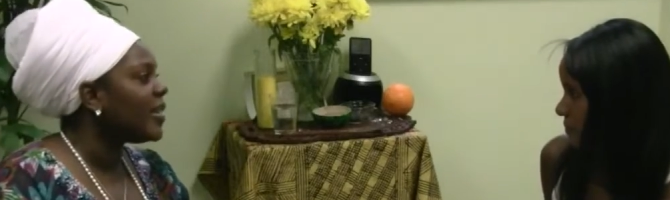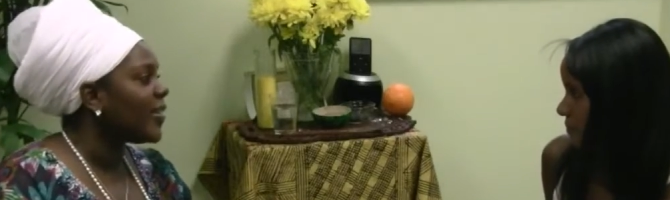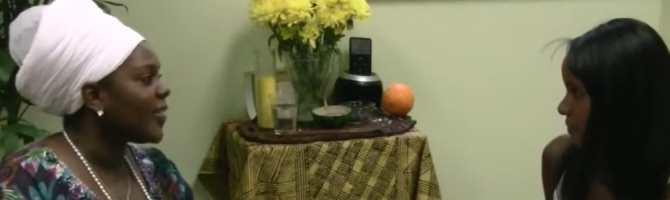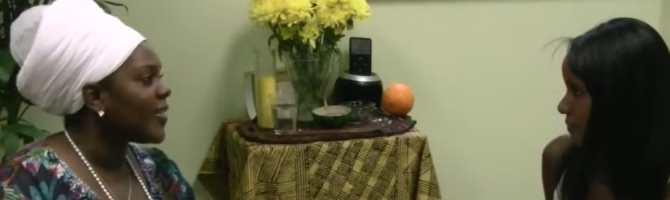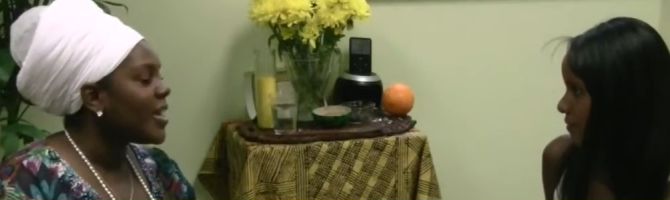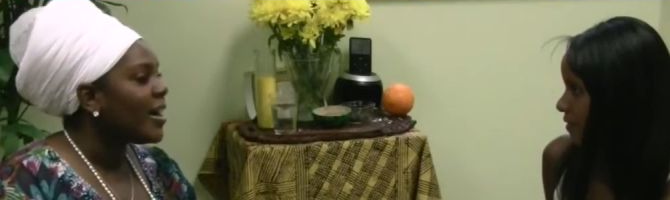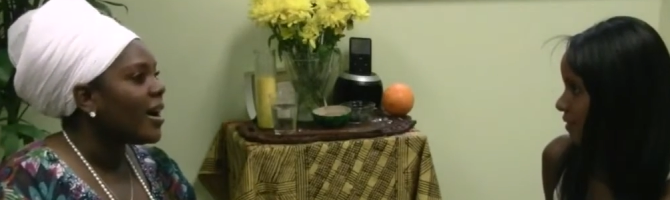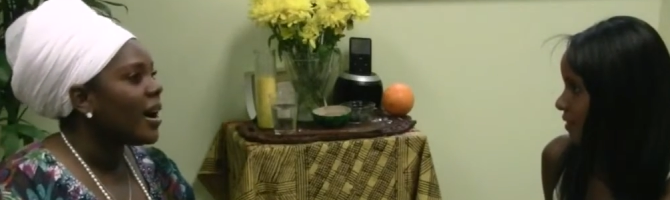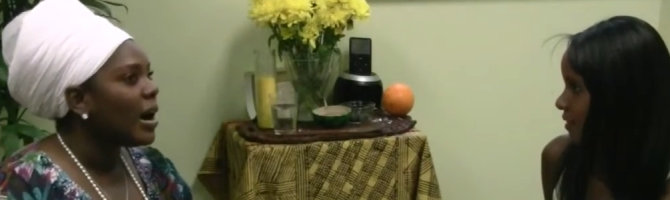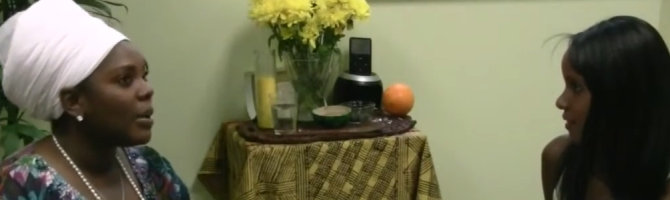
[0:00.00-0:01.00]
Speaker 1: no. No.
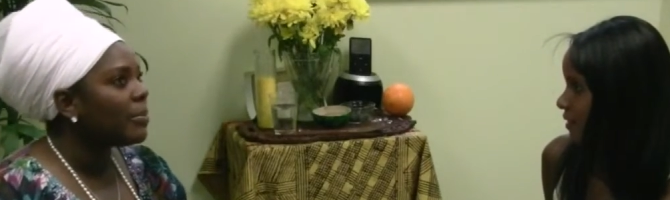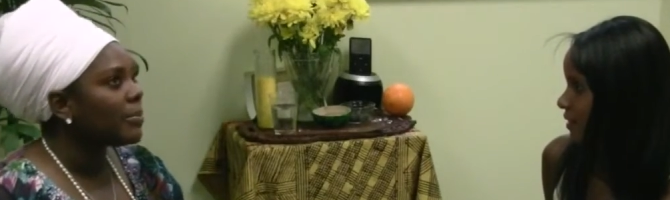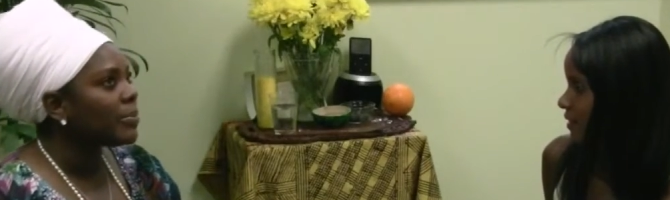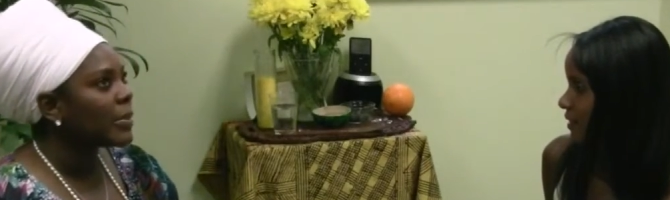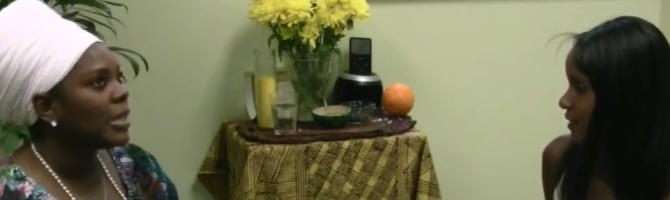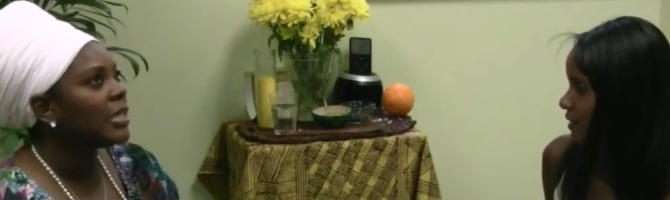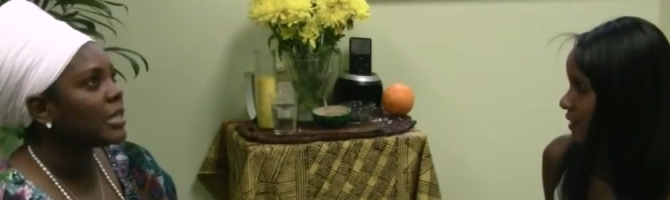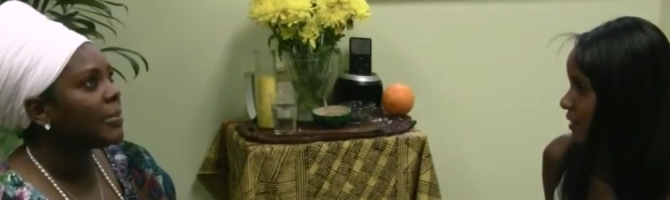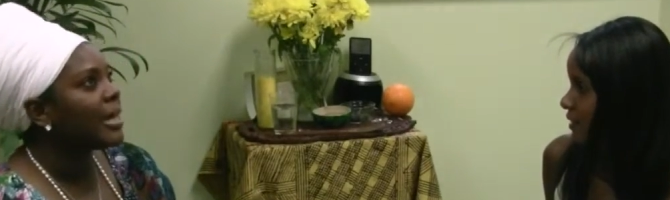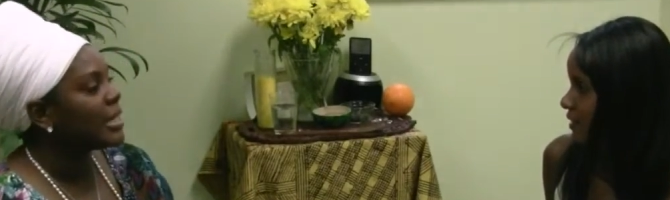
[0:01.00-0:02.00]
Um, it
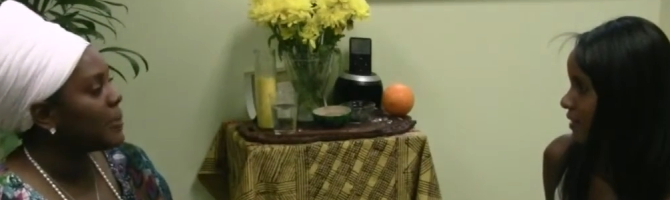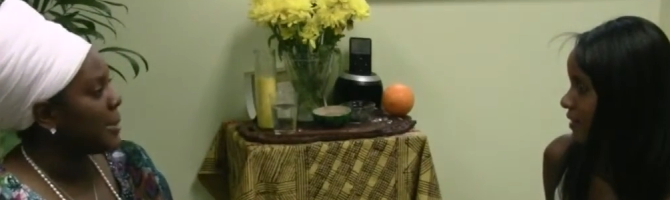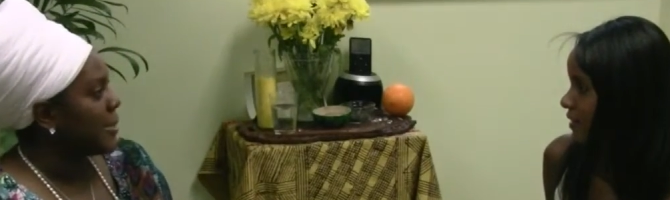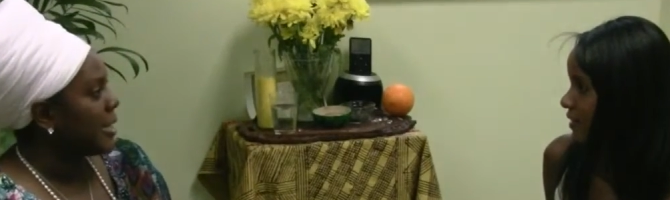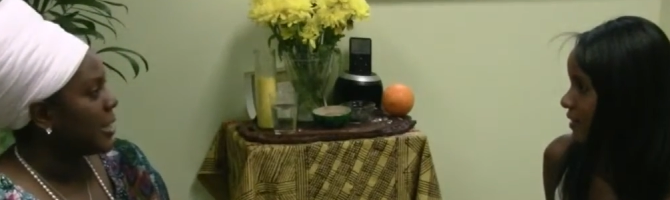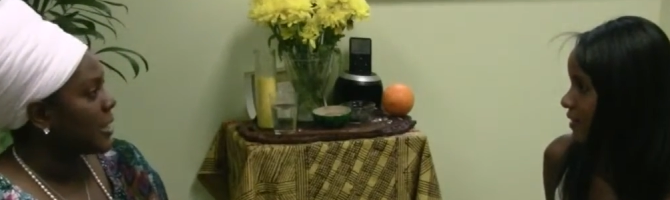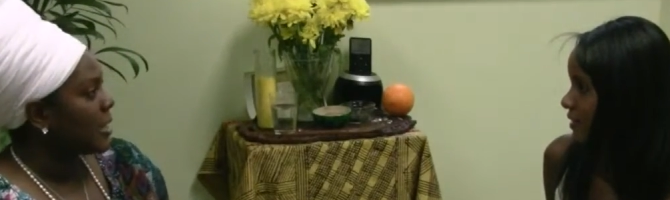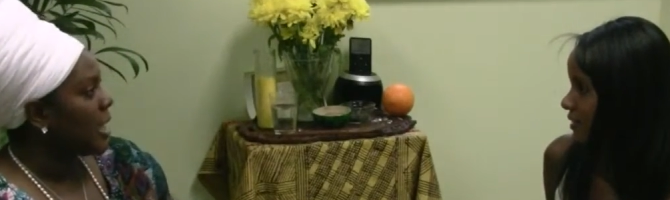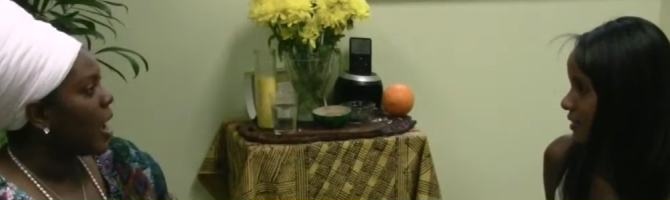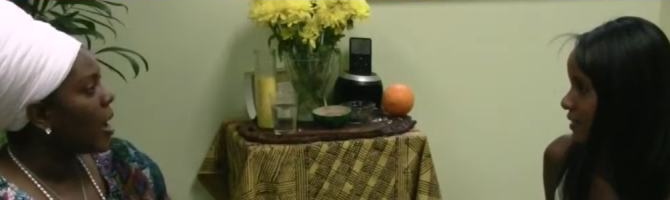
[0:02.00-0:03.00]
is my experience
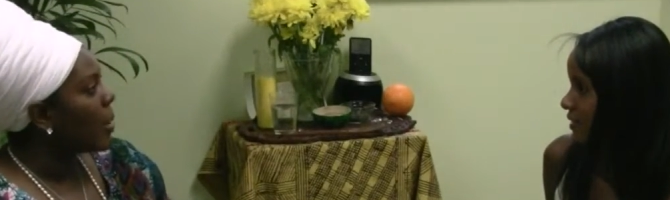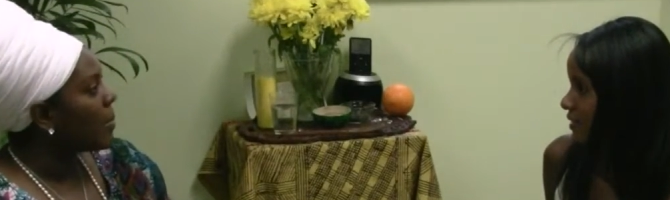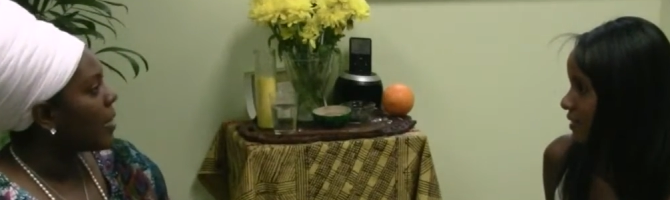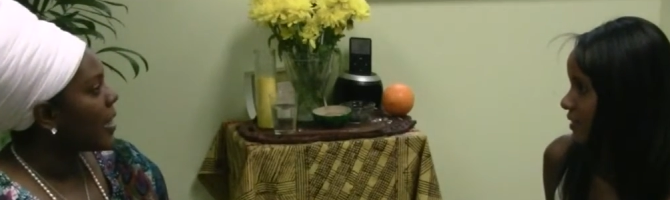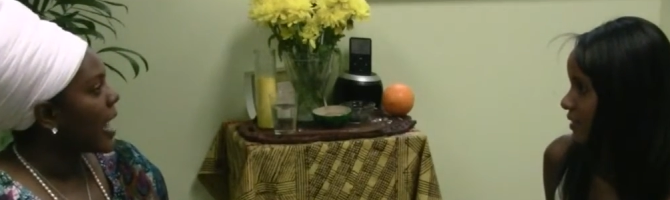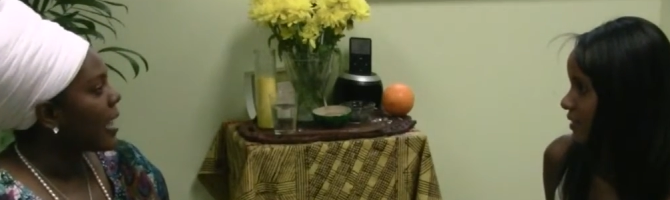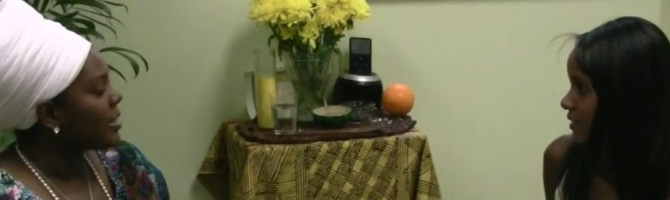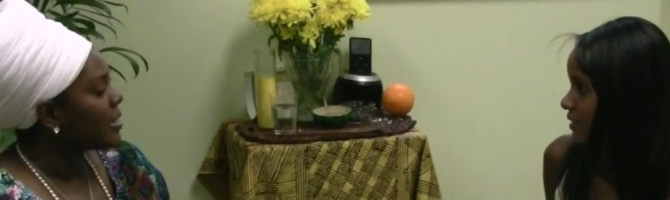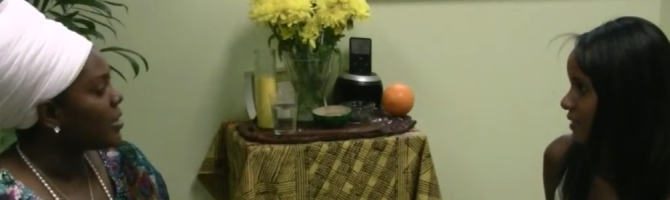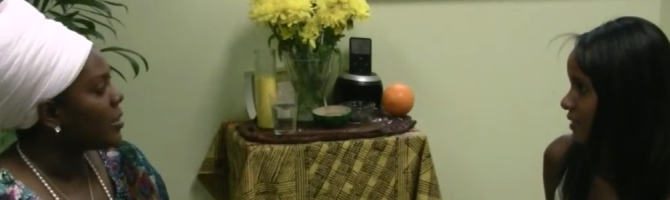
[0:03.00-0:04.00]
um,
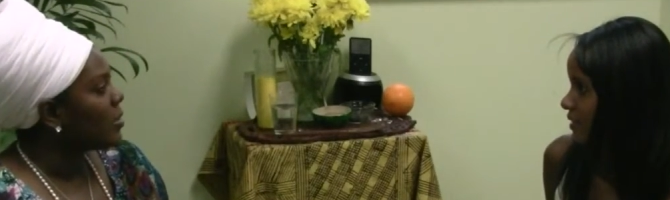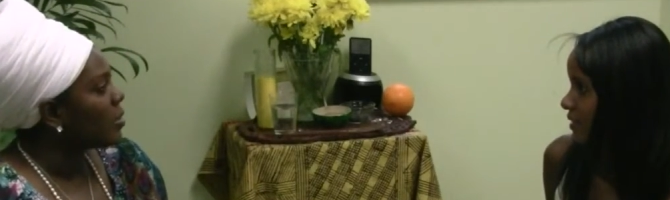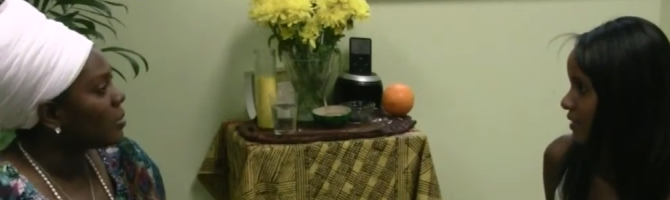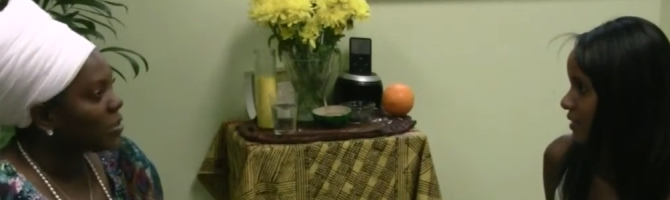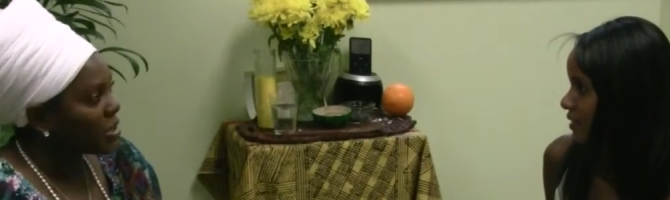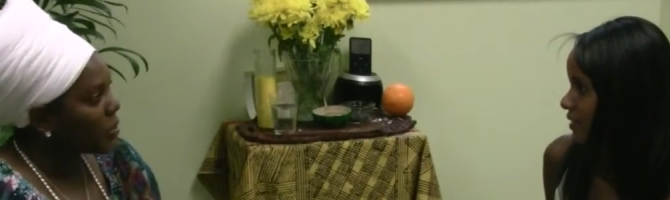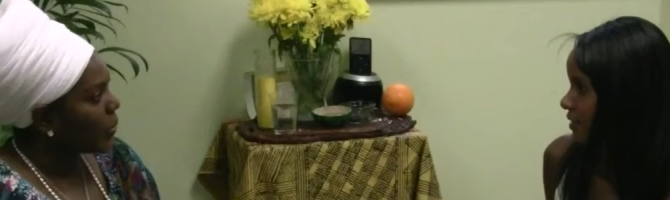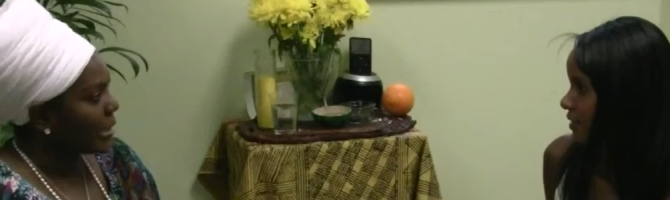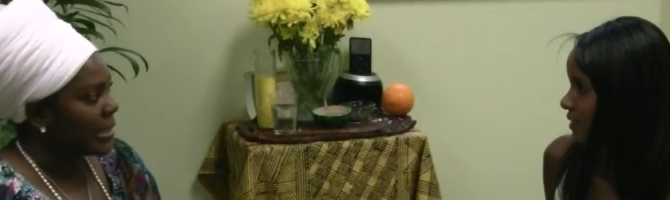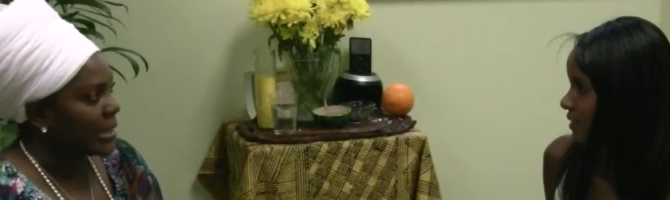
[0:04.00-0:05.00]
that you know just
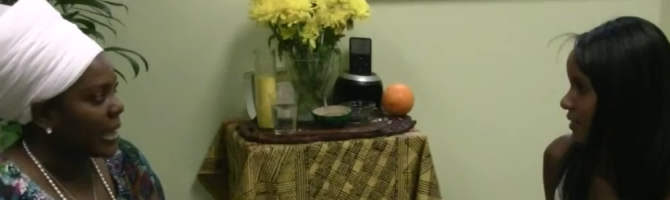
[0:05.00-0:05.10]
waist